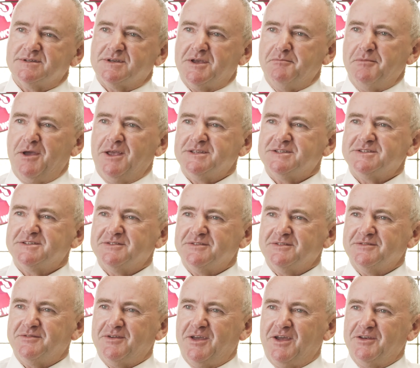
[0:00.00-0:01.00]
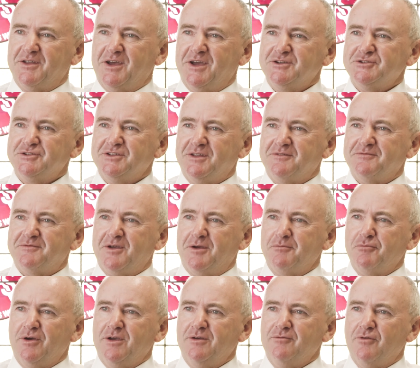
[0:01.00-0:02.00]
commence foundation in
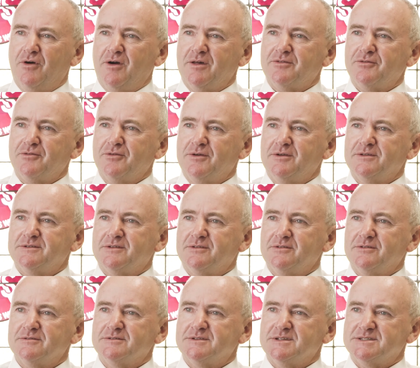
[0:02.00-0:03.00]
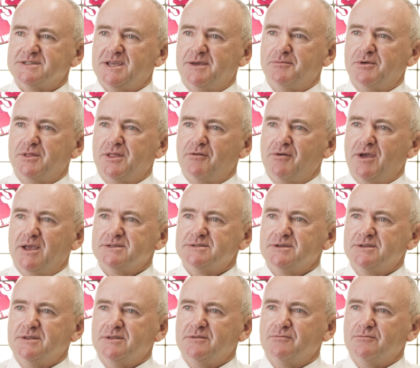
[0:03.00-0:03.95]
February right through till December their exit,